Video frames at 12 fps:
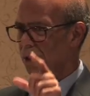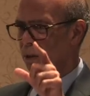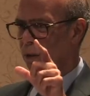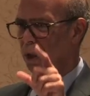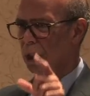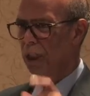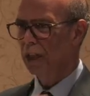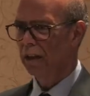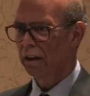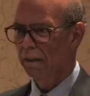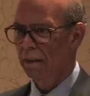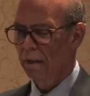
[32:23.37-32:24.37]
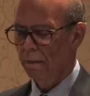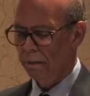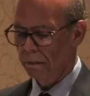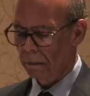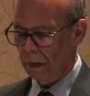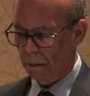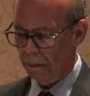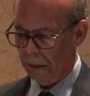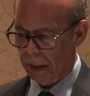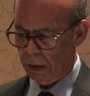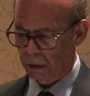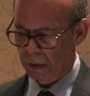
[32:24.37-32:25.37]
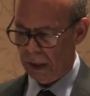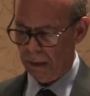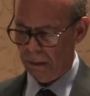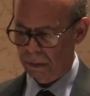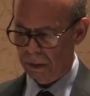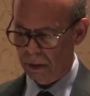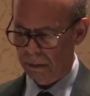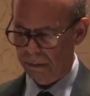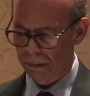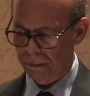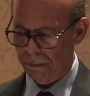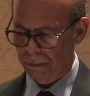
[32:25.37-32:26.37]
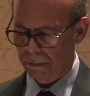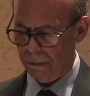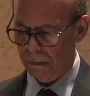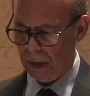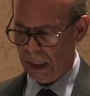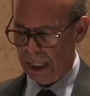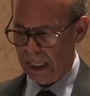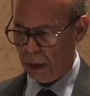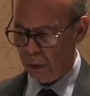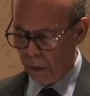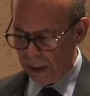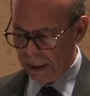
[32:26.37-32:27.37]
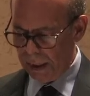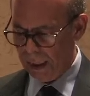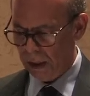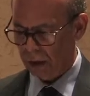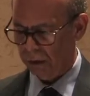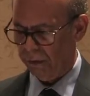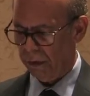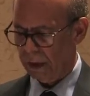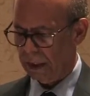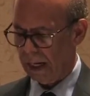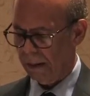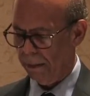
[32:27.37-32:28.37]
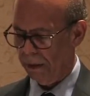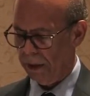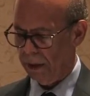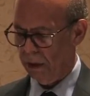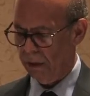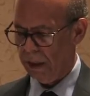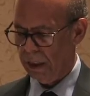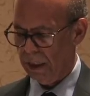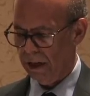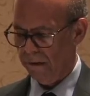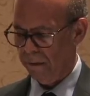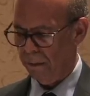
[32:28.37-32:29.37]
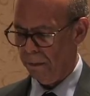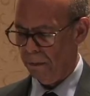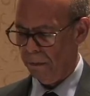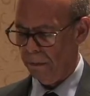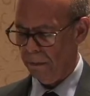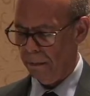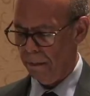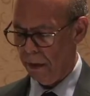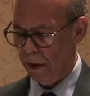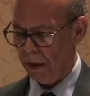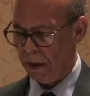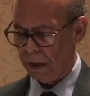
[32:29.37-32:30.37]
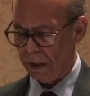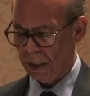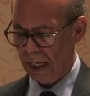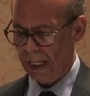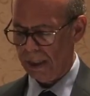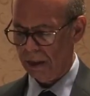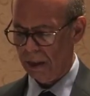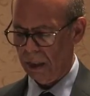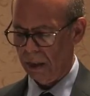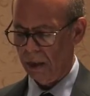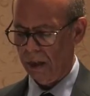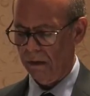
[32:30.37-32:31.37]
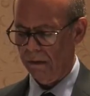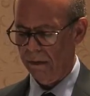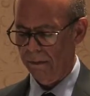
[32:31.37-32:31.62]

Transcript: to achieve big dreams. In 20 years, for example, the UNCF Merck Science Initiative